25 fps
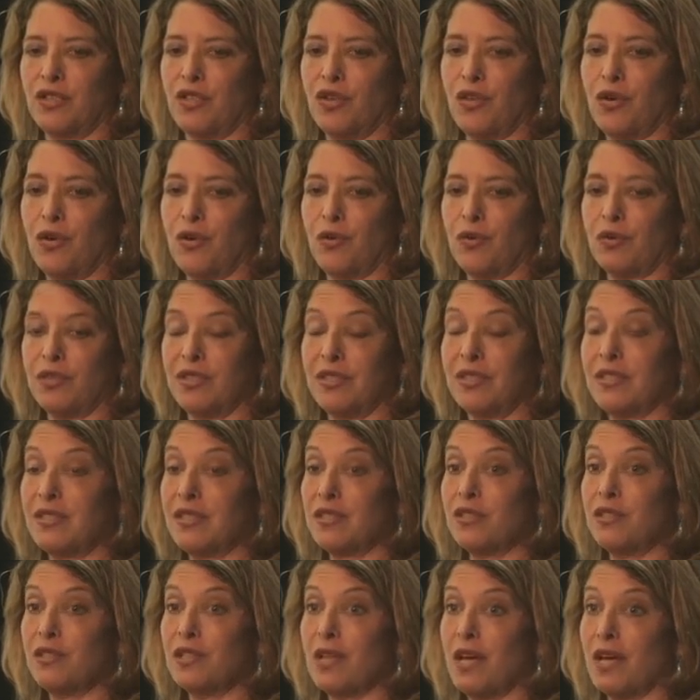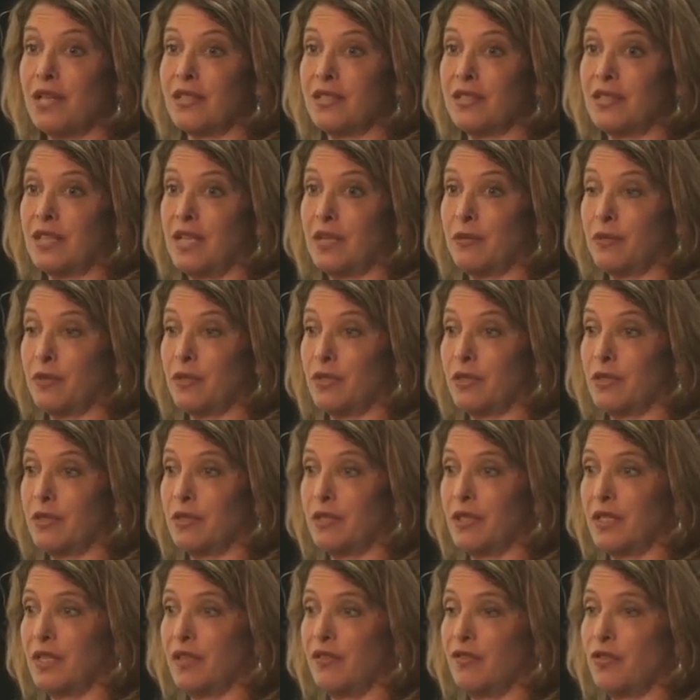So still not
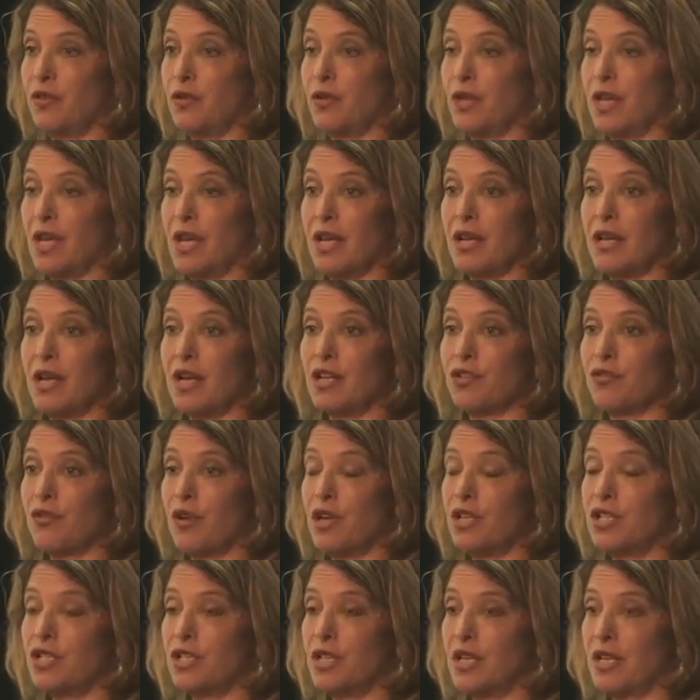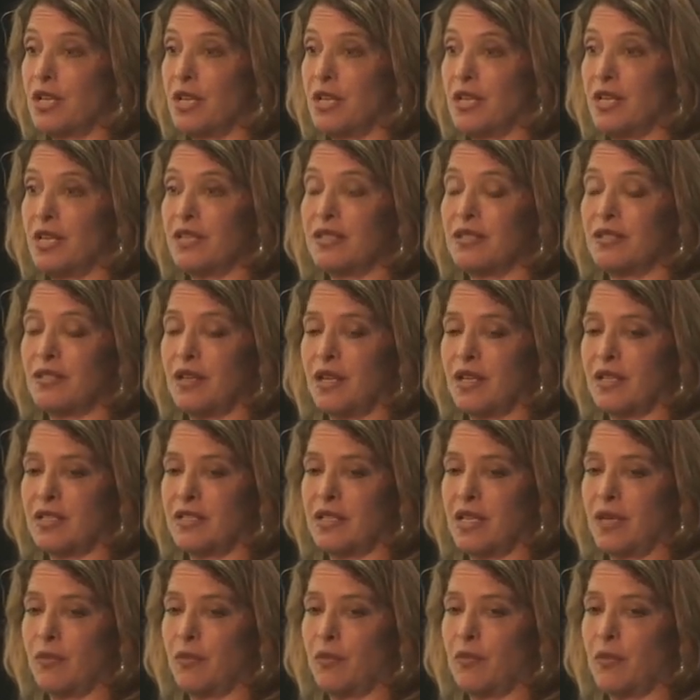stable. If you can't hydrogenate it, it's not a
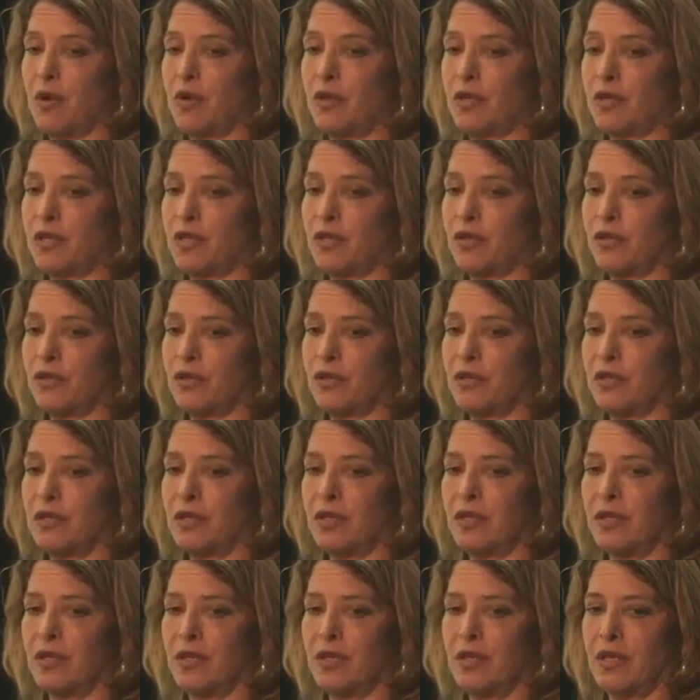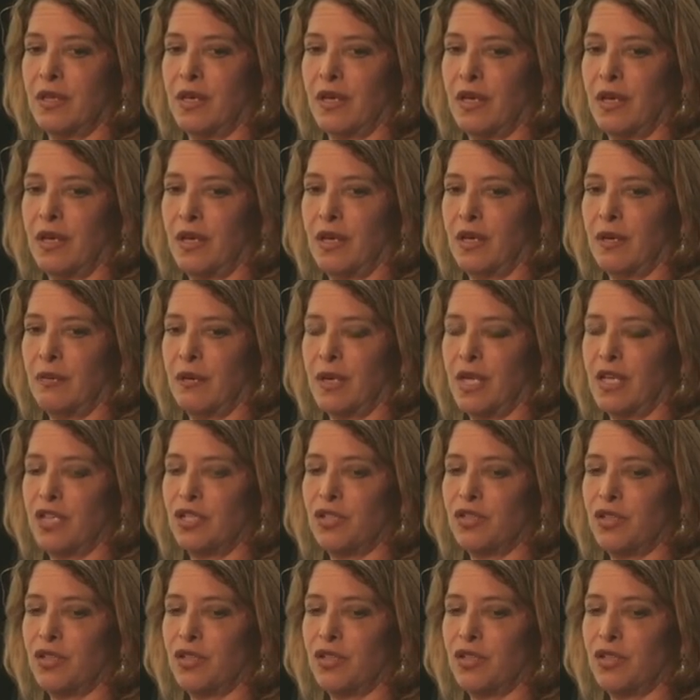stable molecule. And